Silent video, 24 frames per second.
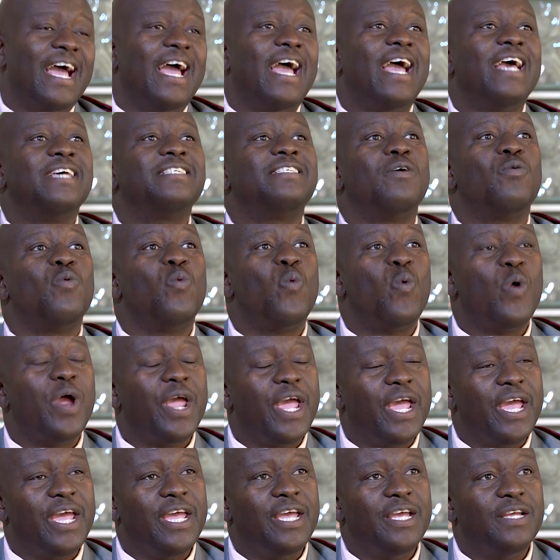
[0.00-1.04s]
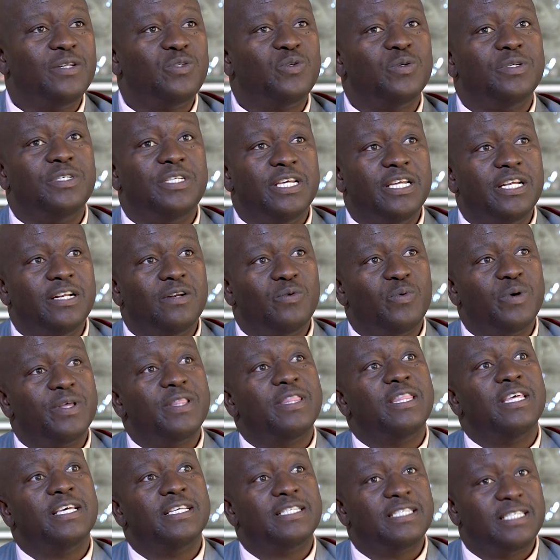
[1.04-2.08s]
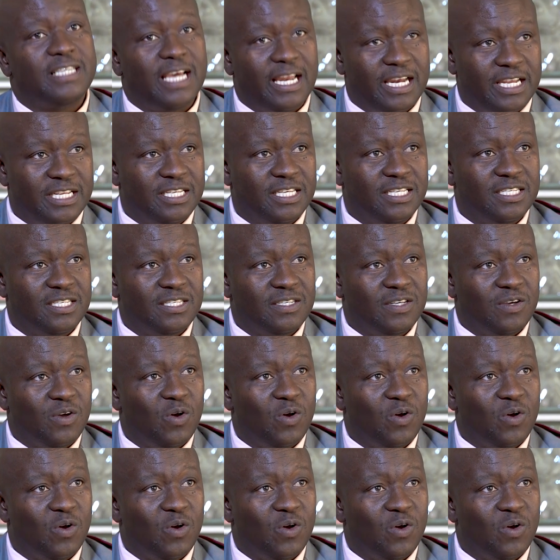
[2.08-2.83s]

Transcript: as a way to deal with these challenges